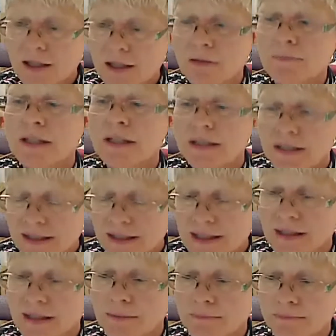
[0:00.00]
It's a little bit. It's
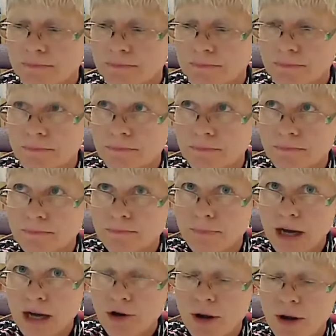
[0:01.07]

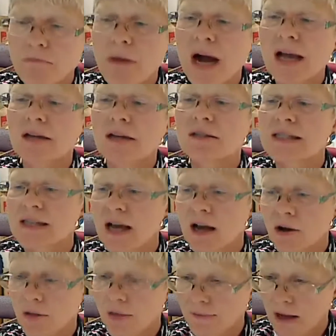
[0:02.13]
about a mile
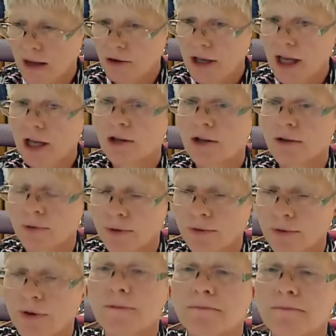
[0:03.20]
south of Al Canyon
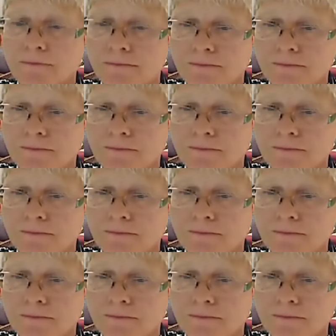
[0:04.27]
Road.